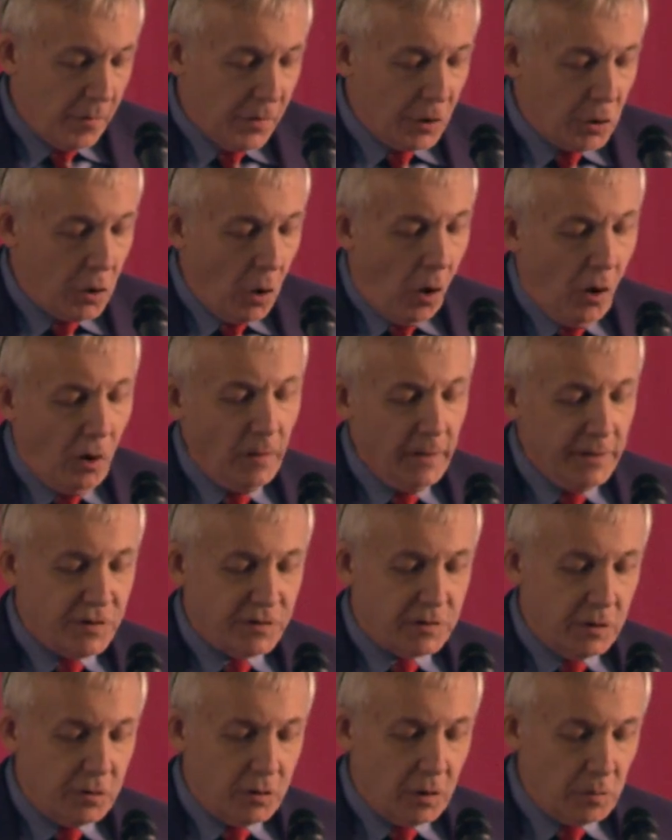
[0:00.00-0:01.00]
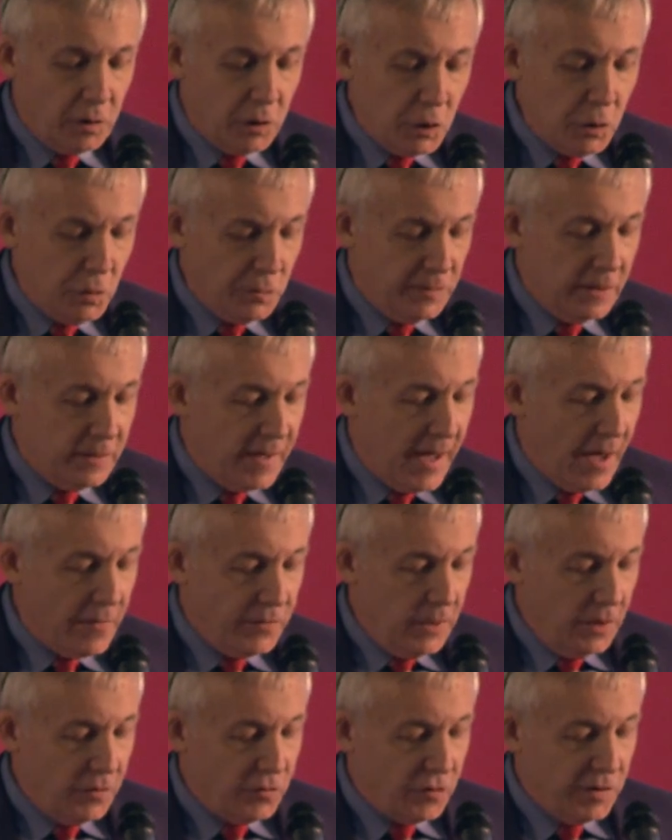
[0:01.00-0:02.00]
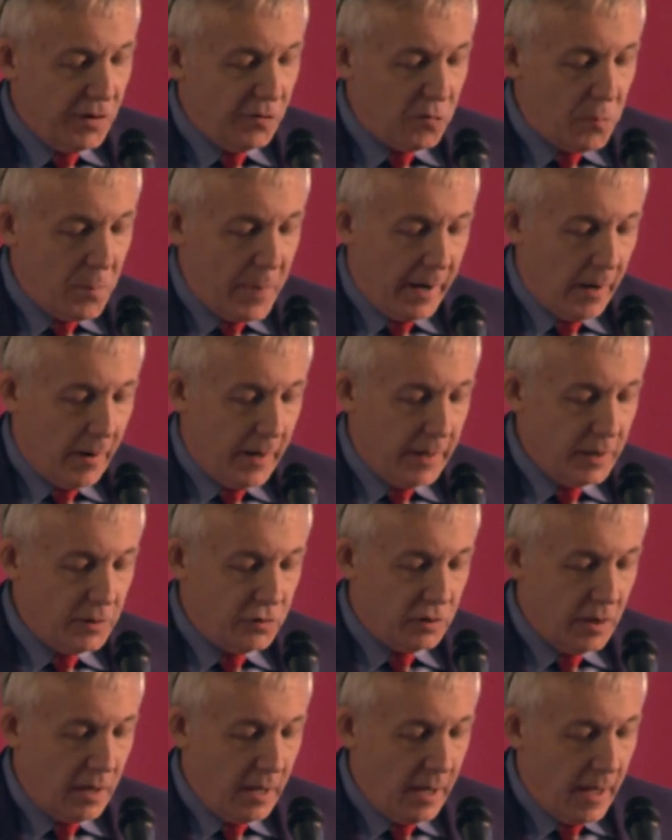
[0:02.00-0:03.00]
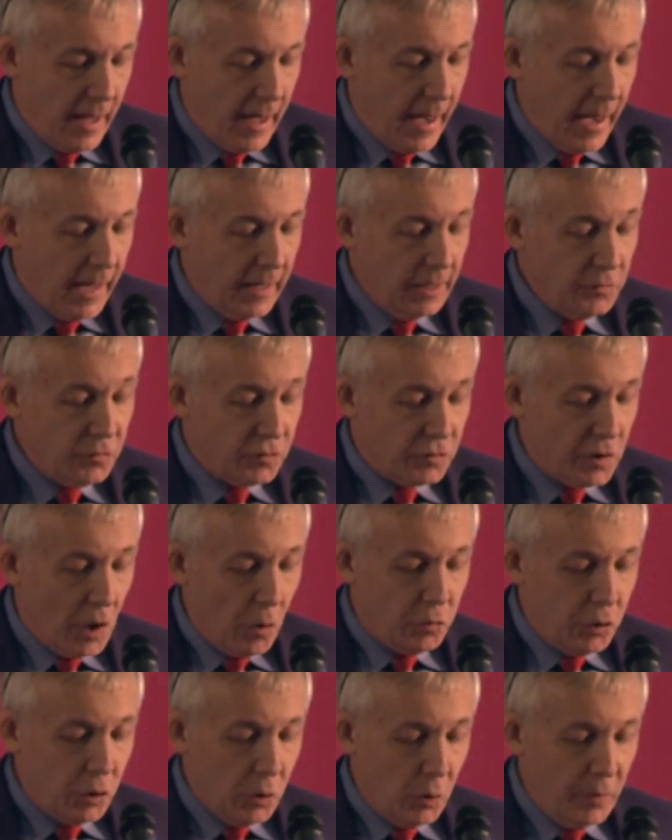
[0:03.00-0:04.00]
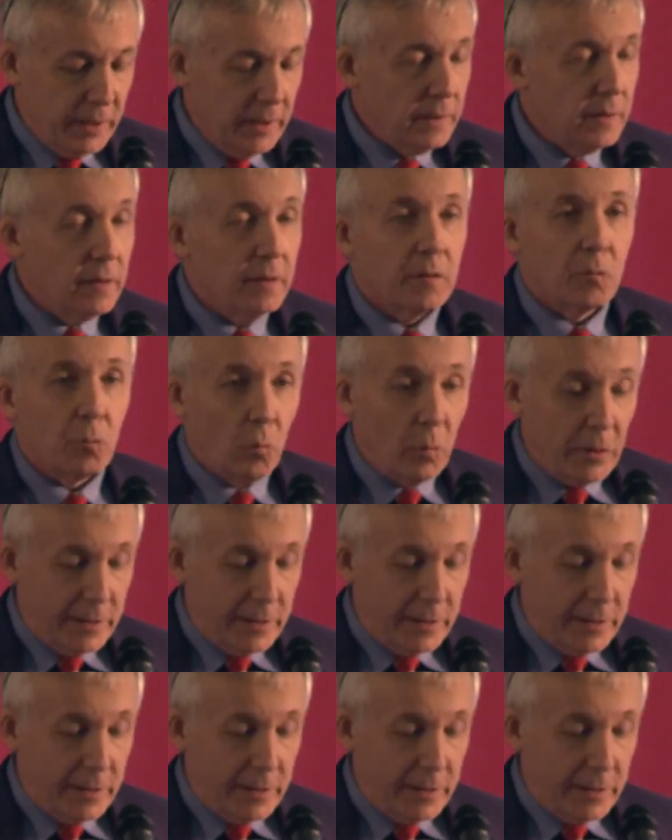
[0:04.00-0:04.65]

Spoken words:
The goal is to dilute the definition of marriage, and in so doing,